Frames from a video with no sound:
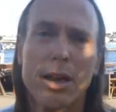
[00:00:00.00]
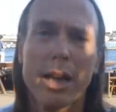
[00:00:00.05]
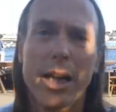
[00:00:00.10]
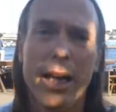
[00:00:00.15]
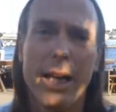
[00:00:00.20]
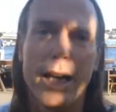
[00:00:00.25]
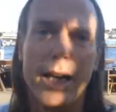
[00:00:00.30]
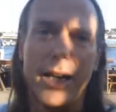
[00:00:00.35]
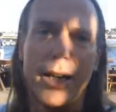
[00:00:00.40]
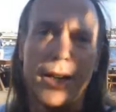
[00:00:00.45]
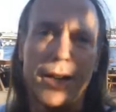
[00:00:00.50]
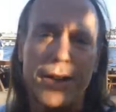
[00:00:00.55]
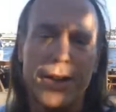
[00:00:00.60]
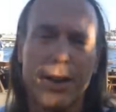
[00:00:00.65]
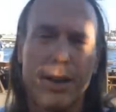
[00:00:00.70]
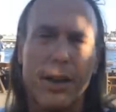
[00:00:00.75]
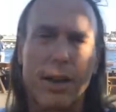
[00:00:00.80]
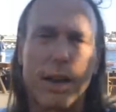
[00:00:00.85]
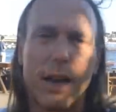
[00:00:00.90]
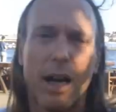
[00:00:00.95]
And
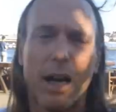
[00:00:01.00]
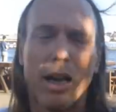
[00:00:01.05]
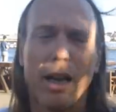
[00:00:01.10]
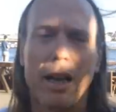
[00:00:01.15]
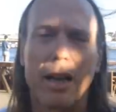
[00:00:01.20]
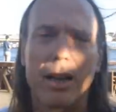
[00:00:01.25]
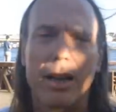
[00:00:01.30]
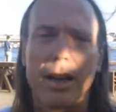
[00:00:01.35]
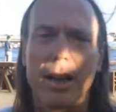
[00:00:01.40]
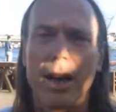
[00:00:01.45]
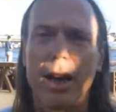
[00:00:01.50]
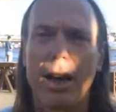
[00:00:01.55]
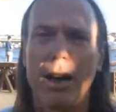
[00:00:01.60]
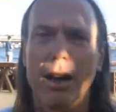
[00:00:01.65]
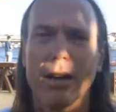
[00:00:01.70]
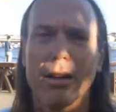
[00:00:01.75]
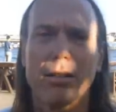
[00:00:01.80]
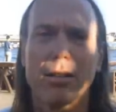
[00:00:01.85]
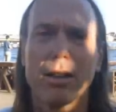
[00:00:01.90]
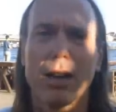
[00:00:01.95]
uh, I,
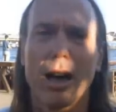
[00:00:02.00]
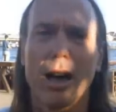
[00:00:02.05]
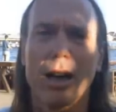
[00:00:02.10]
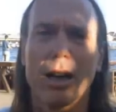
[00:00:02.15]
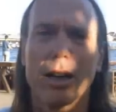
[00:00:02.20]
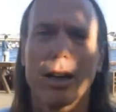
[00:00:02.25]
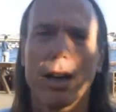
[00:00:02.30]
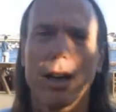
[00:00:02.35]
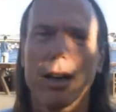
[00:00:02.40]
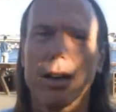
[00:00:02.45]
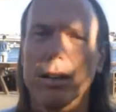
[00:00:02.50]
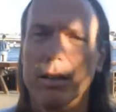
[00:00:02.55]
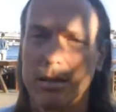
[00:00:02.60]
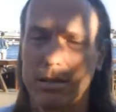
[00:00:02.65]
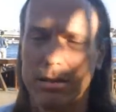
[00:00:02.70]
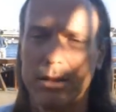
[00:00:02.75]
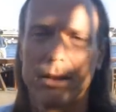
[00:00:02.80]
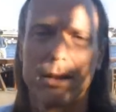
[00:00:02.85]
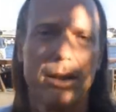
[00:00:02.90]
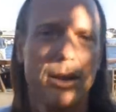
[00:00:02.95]
yeah, I. Uh,
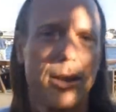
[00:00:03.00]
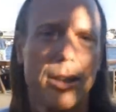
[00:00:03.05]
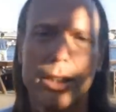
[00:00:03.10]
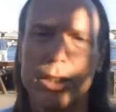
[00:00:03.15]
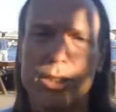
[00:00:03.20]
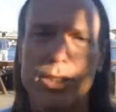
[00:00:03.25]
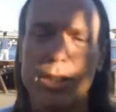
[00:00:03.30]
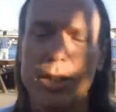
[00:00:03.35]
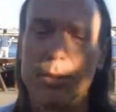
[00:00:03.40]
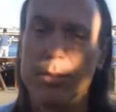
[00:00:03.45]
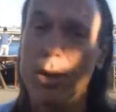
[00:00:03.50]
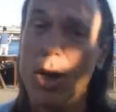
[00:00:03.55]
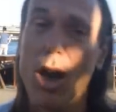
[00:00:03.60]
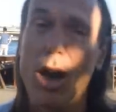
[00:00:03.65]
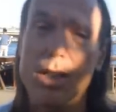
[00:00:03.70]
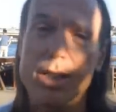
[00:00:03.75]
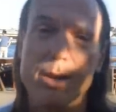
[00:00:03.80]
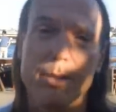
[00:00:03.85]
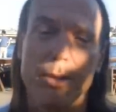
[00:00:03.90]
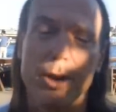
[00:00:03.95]
it's going to be
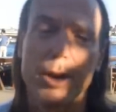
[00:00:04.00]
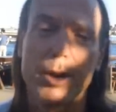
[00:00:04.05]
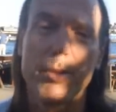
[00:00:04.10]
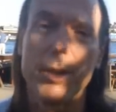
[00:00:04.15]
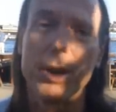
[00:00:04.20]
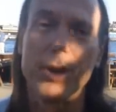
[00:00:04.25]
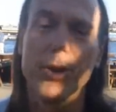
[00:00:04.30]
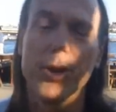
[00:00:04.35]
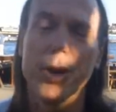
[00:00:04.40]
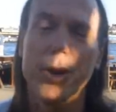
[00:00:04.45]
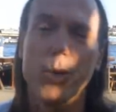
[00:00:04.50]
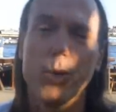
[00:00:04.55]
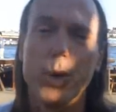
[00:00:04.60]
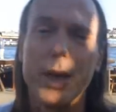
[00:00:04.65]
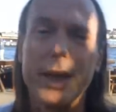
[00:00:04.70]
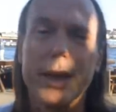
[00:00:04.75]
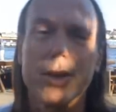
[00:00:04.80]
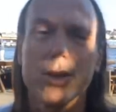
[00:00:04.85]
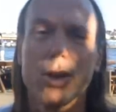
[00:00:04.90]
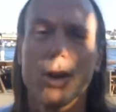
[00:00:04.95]
awesome. I'm going to be doing
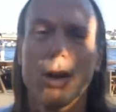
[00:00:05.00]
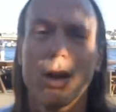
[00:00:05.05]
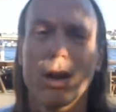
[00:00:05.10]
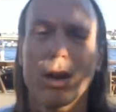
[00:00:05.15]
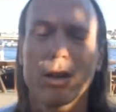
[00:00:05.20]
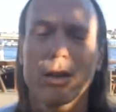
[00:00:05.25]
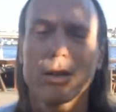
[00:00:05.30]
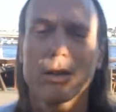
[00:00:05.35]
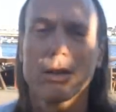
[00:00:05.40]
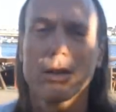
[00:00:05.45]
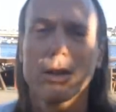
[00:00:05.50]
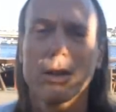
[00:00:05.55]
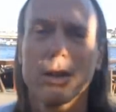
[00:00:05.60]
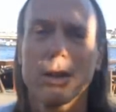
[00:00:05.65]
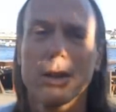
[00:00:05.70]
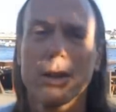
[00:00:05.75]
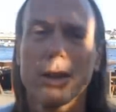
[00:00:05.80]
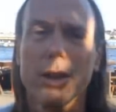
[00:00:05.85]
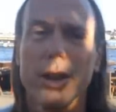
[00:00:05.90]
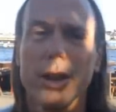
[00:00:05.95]
week long,
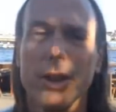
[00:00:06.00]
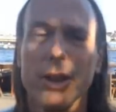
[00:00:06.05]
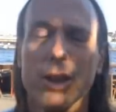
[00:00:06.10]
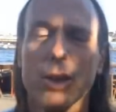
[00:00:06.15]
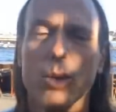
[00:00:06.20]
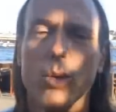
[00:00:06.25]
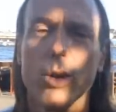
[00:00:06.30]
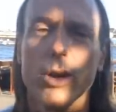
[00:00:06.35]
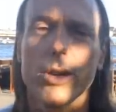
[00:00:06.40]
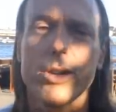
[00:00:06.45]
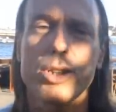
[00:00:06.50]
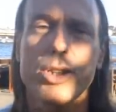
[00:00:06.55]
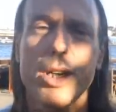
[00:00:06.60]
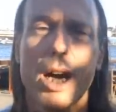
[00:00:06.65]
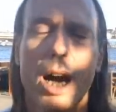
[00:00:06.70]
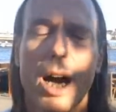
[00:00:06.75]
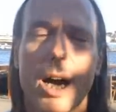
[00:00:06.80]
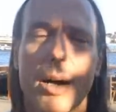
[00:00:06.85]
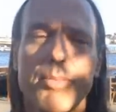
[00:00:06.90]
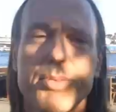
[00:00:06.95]
you know,
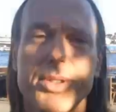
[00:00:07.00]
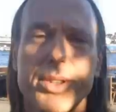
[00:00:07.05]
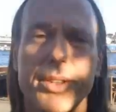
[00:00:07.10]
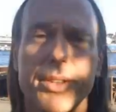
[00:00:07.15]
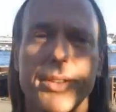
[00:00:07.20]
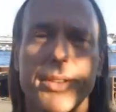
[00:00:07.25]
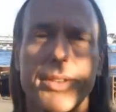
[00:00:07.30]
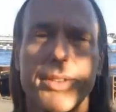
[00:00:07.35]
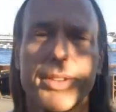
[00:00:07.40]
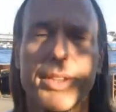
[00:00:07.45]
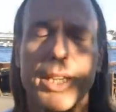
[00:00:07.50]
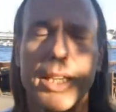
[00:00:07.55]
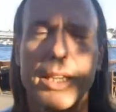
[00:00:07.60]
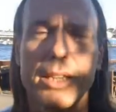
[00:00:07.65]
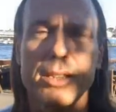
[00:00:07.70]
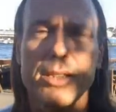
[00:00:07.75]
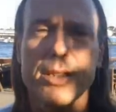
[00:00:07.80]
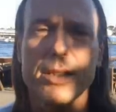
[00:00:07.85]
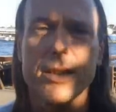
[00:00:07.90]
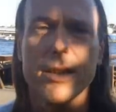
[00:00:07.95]
workshops and
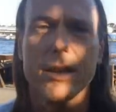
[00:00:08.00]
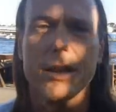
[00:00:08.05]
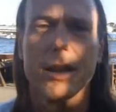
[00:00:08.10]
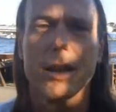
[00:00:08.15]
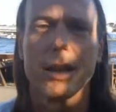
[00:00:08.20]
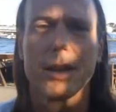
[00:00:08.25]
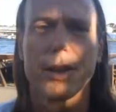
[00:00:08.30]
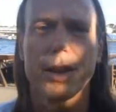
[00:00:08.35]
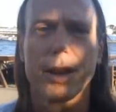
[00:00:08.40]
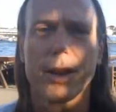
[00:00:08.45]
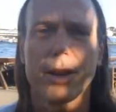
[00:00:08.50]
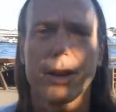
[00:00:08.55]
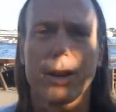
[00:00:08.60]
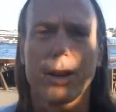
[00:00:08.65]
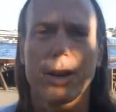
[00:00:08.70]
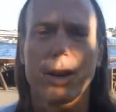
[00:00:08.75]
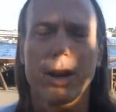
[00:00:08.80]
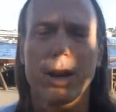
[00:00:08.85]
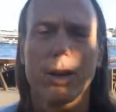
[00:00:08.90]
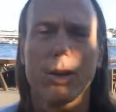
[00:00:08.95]
things uh, that are
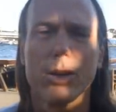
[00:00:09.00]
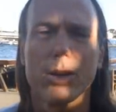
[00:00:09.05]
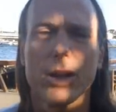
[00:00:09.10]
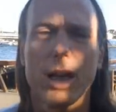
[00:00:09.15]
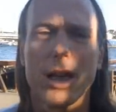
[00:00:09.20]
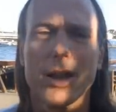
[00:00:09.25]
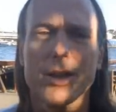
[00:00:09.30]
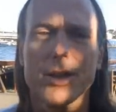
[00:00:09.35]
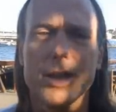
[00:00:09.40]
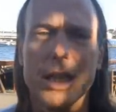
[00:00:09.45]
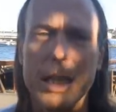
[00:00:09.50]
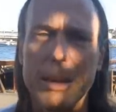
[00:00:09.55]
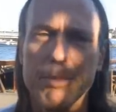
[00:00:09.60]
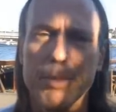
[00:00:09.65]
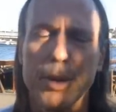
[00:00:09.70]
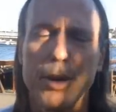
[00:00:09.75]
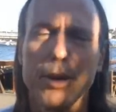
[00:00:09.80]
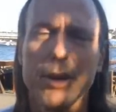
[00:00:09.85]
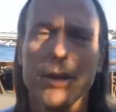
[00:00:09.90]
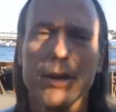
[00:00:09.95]
going to go a lot
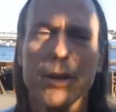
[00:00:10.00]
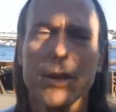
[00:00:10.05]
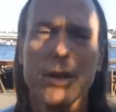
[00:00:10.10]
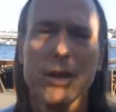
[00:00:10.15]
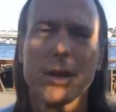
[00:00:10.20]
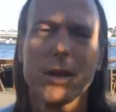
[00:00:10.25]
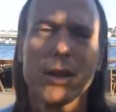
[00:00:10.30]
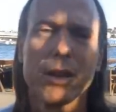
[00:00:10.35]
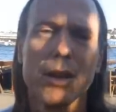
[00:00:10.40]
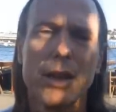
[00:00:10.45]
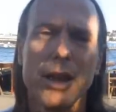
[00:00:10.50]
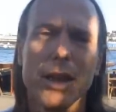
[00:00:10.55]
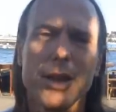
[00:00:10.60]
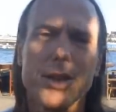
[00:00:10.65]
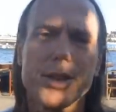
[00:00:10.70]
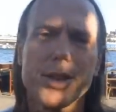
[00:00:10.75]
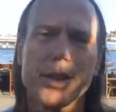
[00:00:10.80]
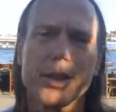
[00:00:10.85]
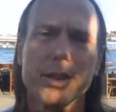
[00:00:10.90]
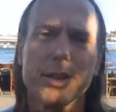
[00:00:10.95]
deeper
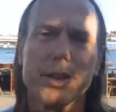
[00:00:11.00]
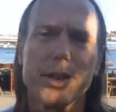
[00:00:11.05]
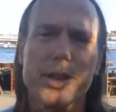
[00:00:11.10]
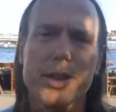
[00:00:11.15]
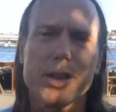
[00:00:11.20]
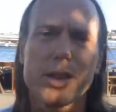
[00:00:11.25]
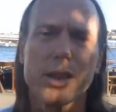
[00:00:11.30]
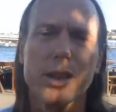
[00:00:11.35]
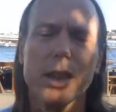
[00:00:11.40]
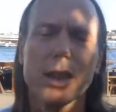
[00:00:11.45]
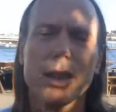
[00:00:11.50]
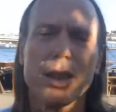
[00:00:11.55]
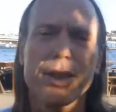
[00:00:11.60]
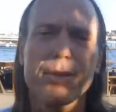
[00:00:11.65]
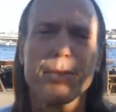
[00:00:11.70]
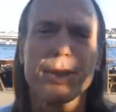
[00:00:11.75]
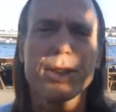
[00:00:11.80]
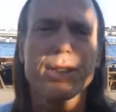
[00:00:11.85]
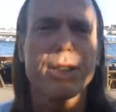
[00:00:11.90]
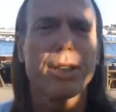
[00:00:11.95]
into this
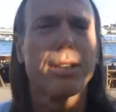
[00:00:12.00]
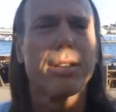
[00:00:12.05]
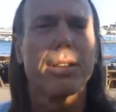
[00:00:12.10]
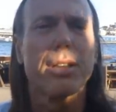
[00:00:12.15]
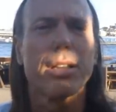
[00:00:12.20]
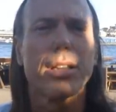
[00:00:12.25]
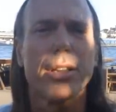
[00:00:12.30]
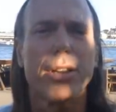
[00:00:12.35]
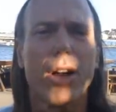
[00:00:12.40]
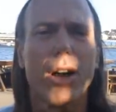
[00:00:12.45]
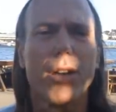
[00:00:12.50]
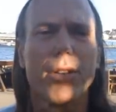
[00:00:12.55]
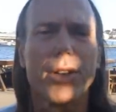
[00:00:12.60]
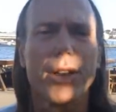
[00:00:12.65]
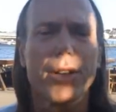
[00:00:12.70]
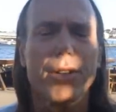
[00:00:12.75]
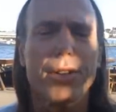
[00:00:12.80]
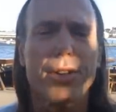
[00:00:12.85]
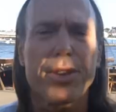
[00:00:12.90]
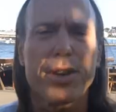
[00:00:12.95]
Lilith material and all
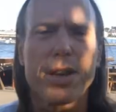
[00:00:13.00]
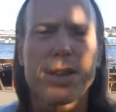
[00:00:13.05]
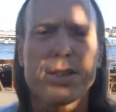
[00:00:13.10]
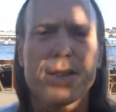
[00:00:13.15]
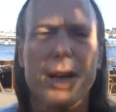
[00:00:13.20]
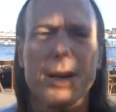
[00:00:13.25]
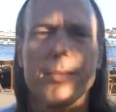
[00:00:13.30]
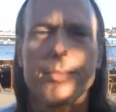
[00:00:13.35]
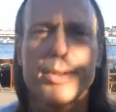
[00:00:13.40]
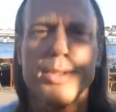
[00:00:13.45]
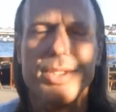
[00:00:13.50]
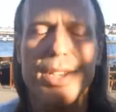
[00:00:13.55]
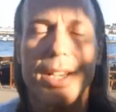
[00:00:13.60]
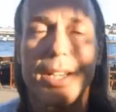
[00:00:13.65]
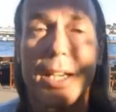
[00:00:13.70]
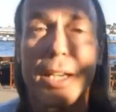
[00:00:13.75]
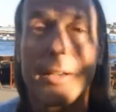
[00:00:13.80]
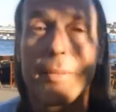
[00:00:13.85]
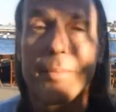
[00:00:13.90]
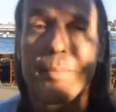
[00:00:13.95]
the other things I'm
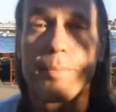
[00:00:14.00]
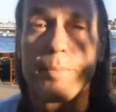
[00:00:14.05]
presenting.